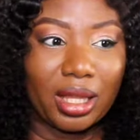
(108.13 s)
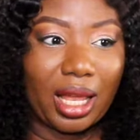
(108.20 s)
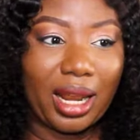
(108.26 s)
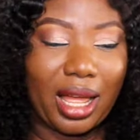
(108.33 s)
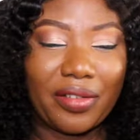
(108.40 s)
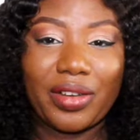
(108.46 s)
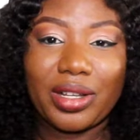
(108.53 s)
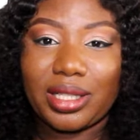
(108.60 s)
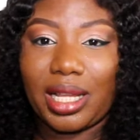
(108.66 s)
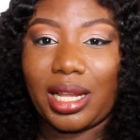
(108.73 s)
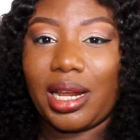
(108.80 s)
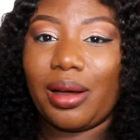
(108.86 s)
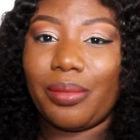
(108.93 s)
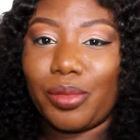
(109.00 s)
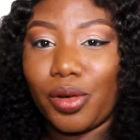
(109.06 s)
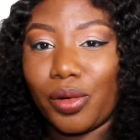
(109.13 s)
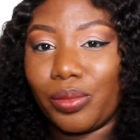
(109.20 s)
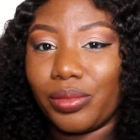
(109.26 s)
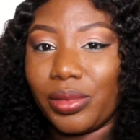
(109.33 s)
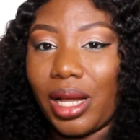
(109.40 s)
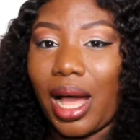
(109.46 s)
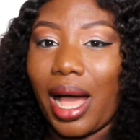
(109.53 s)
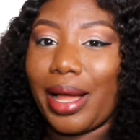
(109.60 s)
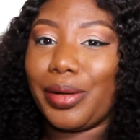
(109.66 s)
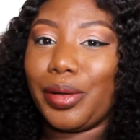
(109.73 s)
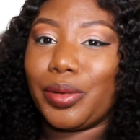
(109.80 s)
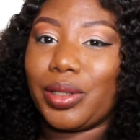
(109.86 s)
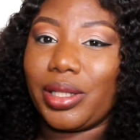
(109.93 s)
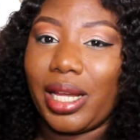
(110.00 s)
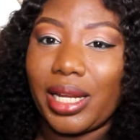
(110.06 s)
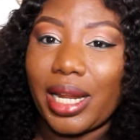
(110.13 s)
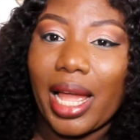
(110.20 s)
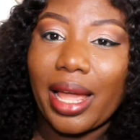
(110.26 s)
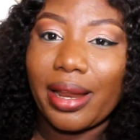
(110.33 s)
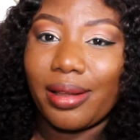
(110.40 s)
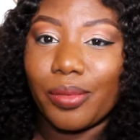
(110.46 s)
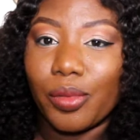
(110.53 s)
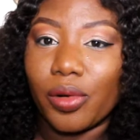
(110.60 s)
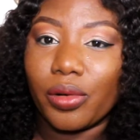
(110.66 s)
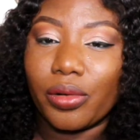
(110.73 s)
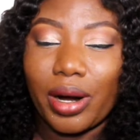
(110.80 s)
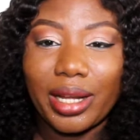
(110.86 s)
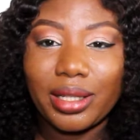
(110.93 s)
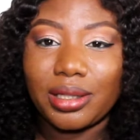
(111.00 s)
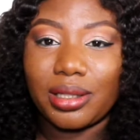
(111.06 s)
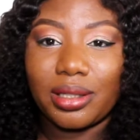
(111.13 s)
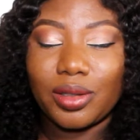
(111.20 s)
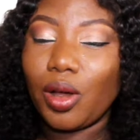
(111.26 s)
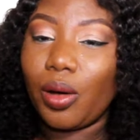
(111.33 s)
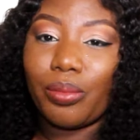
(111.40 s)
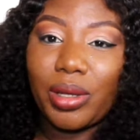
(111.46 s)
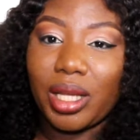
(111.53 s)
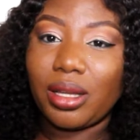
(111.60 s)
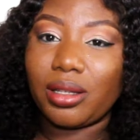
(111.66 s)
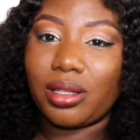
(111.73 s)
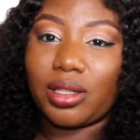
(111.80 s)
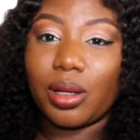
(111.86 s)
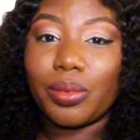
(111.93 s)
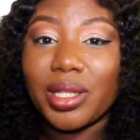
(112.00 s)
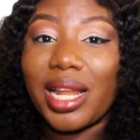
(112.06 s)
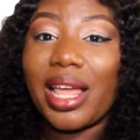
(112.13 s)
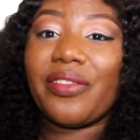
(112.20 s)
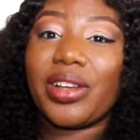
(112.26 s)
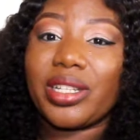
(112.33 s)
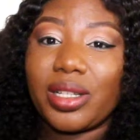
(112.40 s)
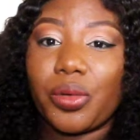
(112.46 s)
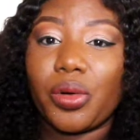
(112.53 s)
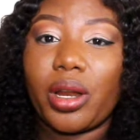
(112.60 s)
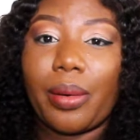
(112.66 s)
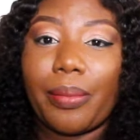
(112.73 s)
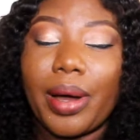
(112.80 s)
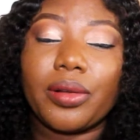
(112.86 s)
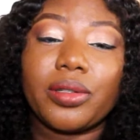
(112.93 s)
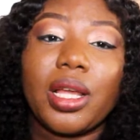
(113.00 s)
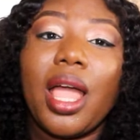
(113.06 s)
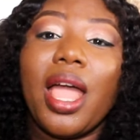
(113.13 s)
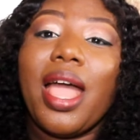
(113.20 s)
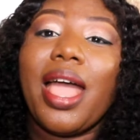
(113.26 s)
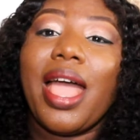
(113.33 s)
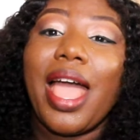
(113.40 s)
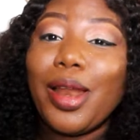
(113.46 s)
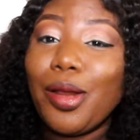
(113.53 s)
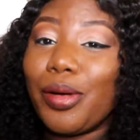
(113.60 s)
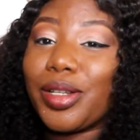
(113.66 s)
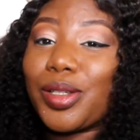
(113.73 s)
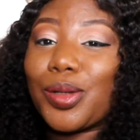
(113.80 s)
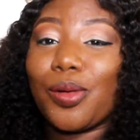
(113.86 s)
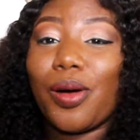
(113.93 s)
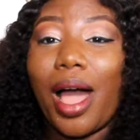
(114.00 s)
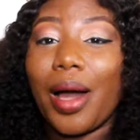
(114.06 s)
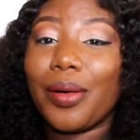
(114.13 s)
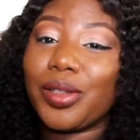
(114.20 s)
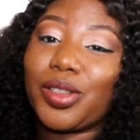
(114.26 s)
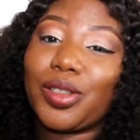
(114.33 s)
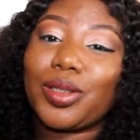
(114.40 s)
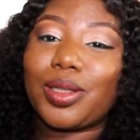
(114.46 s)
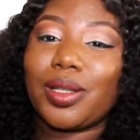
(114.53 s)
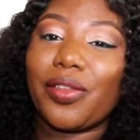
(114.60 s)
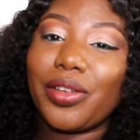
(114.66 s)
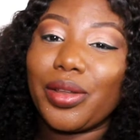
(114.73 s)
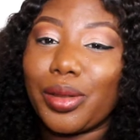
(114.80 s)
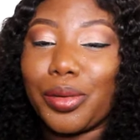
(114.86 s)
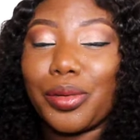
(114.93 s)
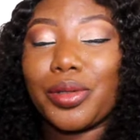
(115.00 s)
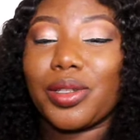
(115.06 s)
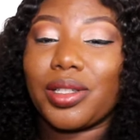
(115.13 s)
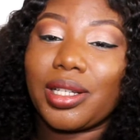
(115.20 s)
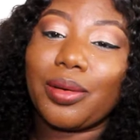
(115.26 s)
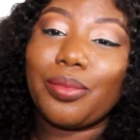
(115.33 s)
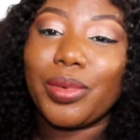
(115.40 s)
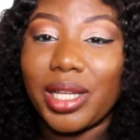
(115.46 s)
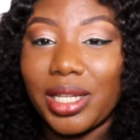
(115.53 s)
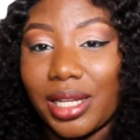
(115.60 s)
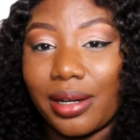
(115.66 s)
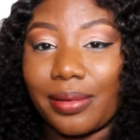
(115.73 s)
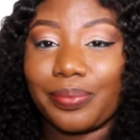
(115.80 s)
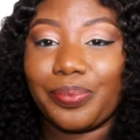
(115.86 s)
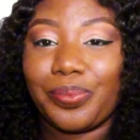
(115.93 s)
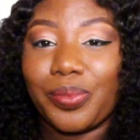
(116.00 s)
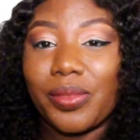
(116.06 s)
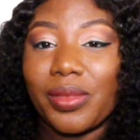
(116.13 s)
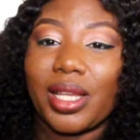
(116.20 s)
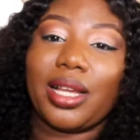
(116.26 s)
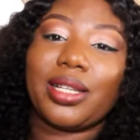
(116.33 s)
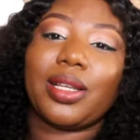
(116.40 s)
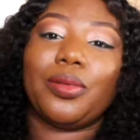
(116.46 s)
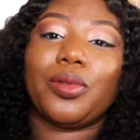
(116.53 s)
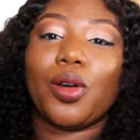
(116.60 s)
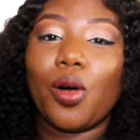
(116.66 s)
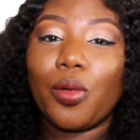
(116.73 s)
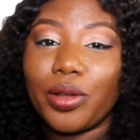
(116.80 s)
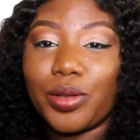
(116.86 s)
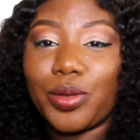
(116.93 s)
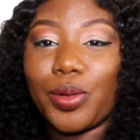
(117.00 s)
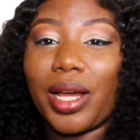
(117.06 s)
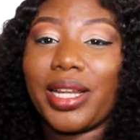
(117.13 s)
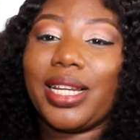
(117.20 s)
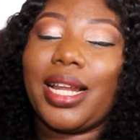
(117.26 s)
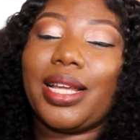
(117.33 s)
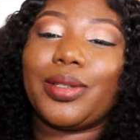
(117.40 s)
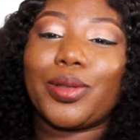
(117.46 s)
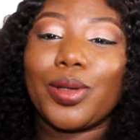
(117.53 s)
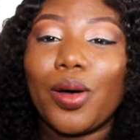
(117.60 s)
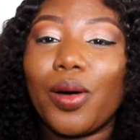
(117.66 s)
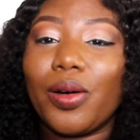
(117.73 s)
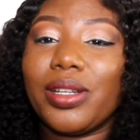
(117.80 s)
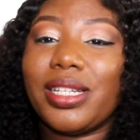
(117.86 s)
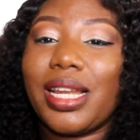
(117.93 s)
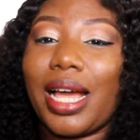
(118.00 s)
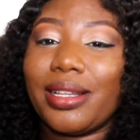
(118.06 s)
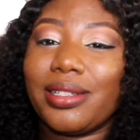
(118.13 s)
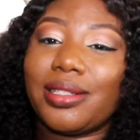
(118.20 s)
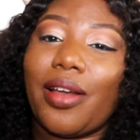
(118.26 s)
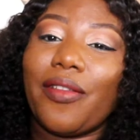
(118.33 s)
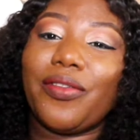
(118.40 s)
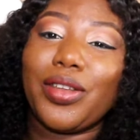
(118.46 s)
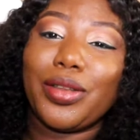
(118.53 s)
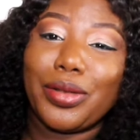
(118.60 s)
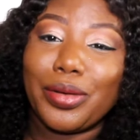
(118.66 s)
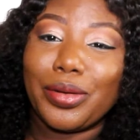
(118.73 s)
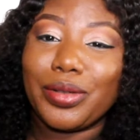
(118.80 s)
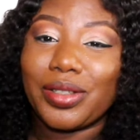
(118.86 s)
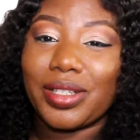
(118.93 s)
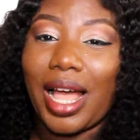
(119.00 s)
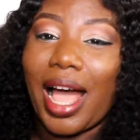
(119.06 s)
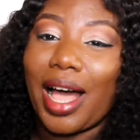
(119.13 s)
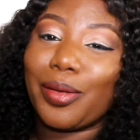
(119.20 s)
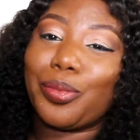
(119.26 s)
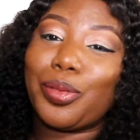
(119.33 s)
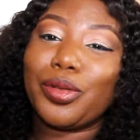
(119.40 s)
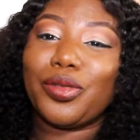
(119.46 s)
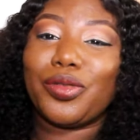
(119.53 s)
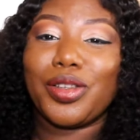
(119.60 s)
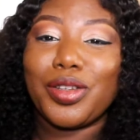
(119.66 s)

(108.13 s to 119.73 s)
Their life has dad and mom are not together anymore, right? It's not me. Something Layefa said with her mouth. Anyway, so I was just surfing through social media, as I would always do. And then I saw nice videos. I'll put